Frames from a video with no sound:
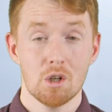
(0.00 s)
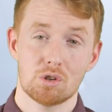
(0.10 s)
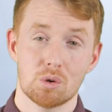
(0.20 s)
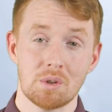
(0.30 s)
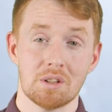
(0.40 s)

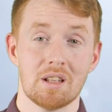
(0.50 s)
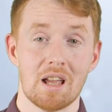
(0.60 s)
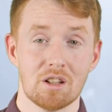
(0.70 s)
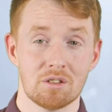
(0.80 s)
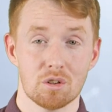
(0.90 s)
showing that the
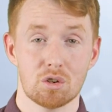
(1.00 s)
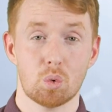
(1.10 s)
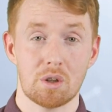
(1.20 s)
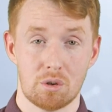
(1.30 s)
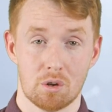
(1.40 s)
Exynos
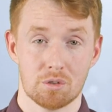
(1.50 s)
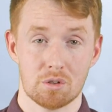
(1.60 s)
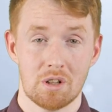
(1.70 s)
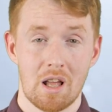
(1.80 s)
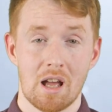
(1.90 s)

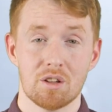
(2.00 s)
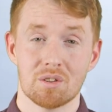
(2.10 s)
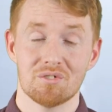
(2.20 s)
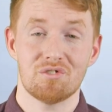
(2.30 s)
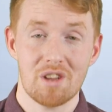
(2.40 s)
2200 has
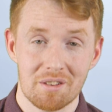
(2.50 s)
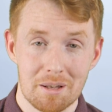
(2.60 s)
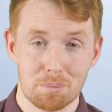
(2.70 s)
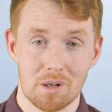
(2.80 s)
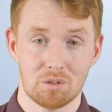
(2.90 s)
some very
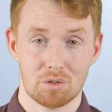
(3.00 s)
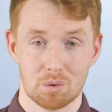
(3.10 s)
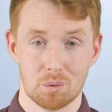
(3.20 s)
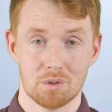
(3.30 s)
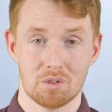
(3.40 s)
impressive
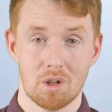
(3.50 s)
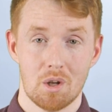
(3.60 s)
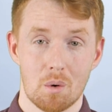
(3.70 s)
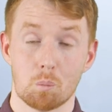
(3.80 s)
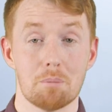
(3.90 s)
scores
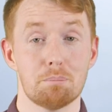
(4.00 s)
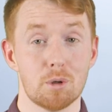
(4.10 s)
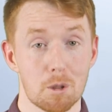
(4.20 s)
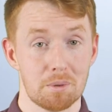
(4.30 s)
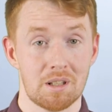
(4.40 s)
when
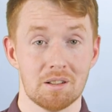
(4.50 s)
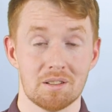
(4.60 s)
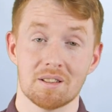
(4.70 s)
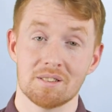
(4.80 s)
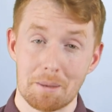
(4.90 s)
put up against
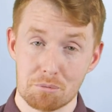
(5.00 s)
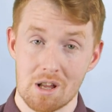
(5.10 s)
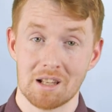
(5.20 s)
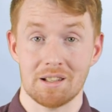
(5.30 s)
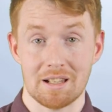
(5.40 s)
the
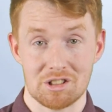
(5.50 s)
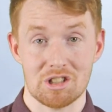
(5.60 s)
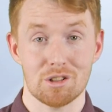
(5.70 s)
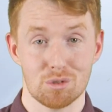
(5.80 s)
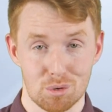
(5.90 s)
Snapdragon 8
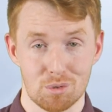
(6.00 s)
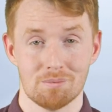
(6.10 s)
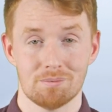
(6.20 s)
Gen 2.